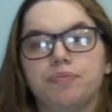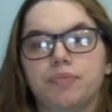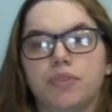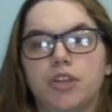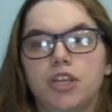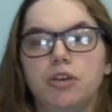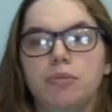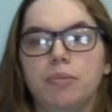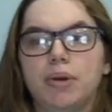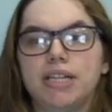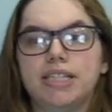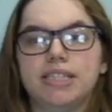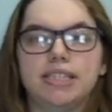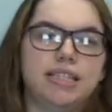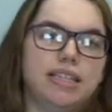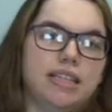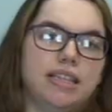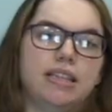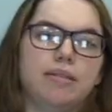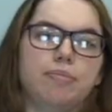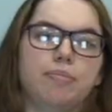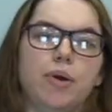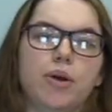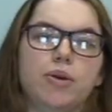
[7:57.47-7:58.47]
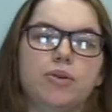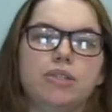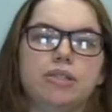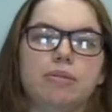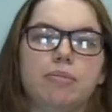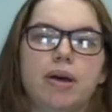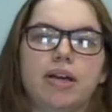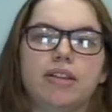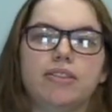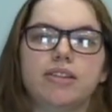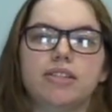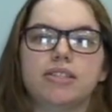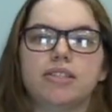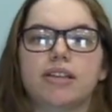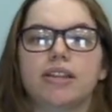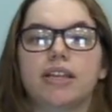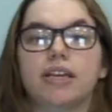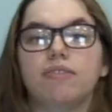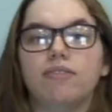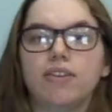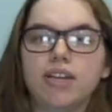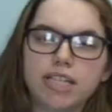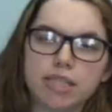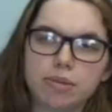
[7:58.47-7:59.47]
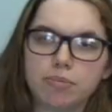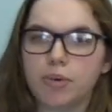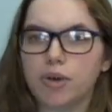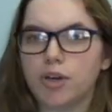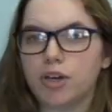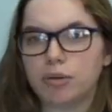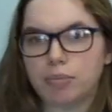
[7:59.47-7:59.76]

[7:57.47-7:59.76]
you might see posts about this on like Facebook,